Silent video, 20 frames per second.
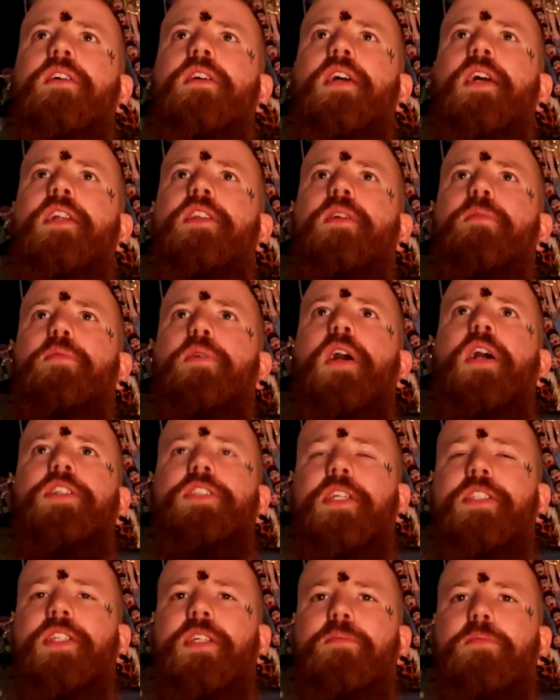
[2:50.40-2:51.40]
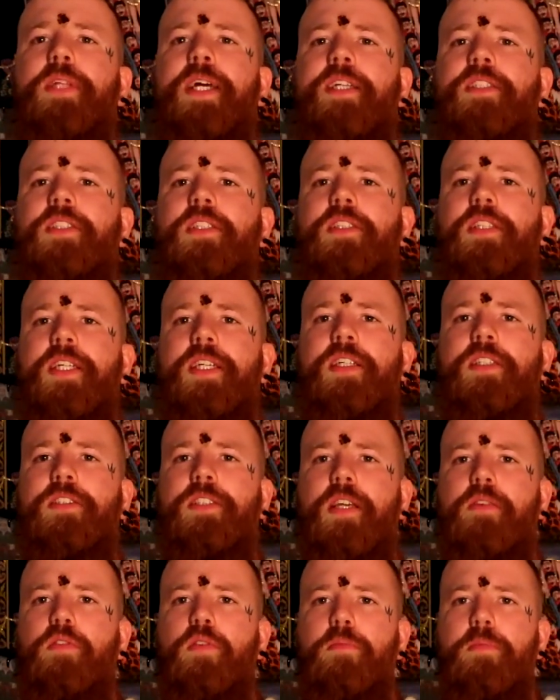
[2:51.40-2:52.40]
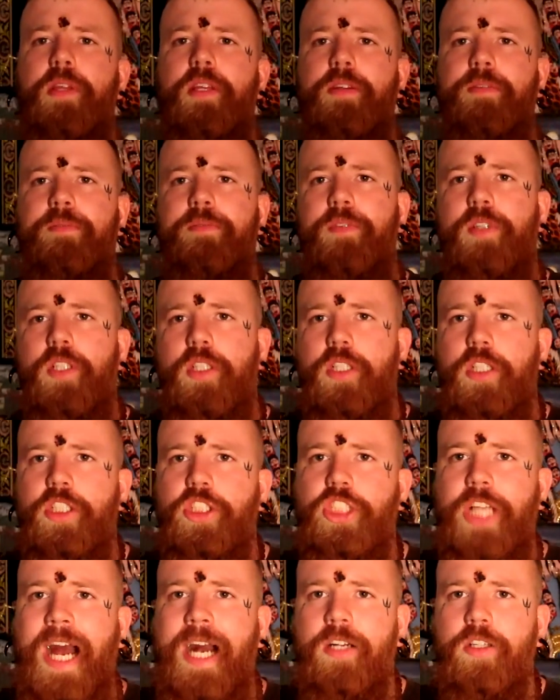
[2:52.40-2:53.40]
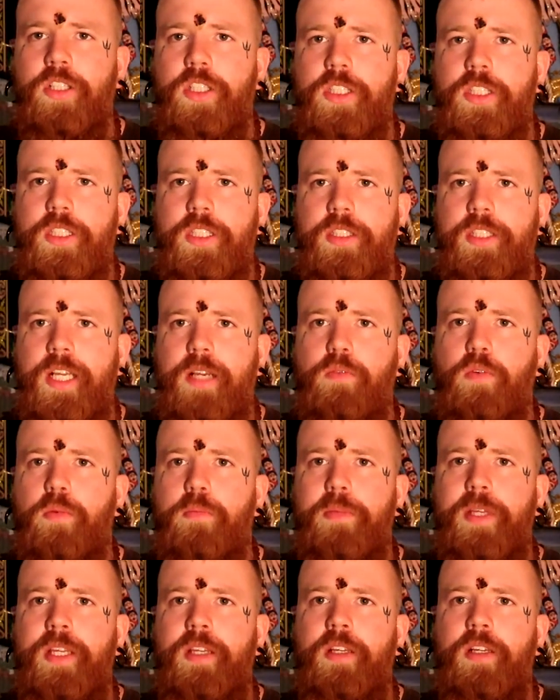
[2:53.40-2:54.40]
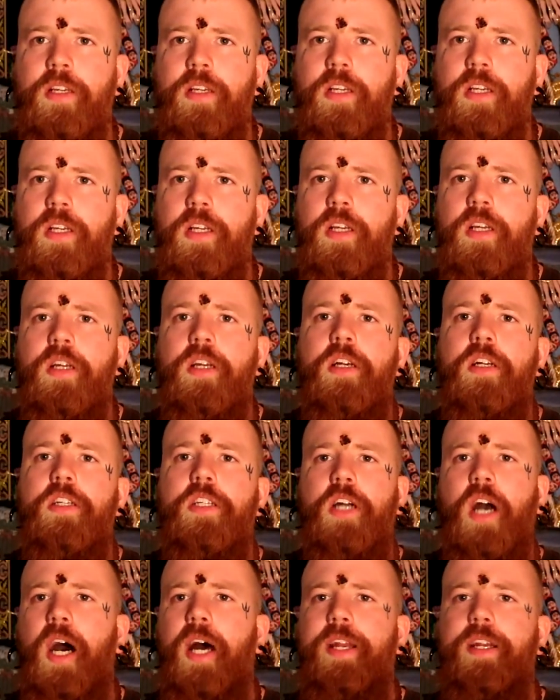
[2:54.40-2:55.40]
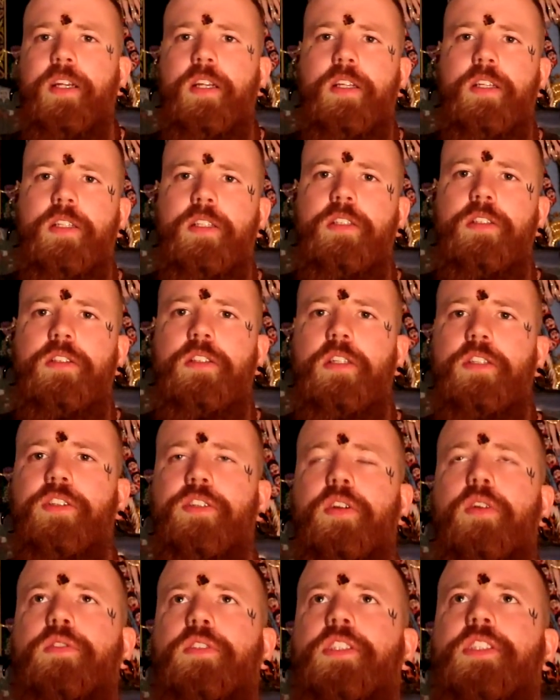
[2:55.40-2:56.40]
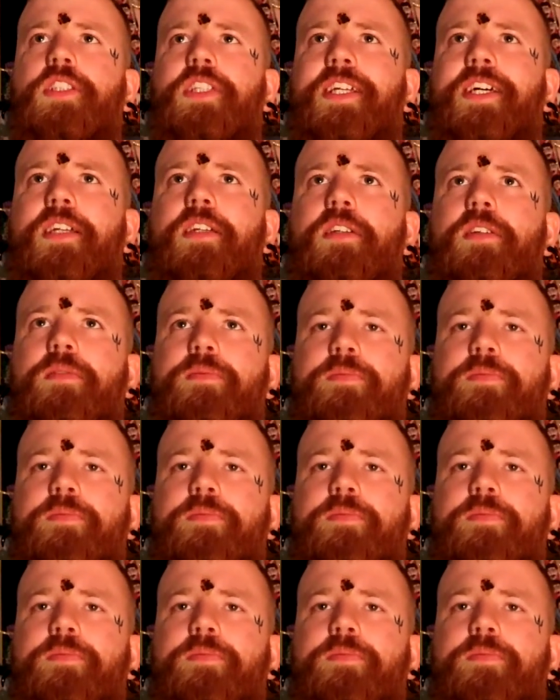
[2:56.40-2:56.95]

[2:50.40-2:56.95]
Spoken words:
In the processing plants and things, they will be shackled and they will be cut, their throats slit,